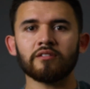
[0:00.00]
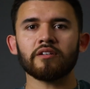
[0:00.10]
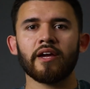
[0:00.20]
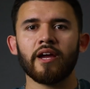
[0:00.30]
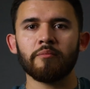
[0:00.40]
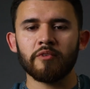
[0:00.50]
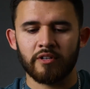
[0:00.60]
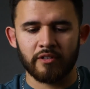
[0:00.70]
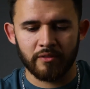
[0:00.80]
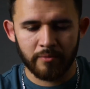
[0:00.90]
little
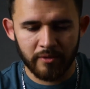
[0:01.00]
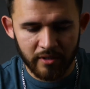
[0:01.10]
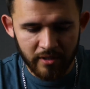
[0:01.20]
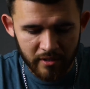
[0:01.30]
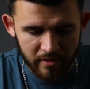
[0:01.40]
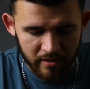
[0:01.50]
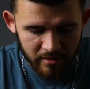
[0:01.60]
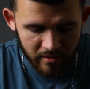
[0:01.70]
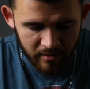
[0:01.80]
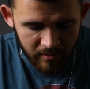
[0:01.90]
camera, it really is.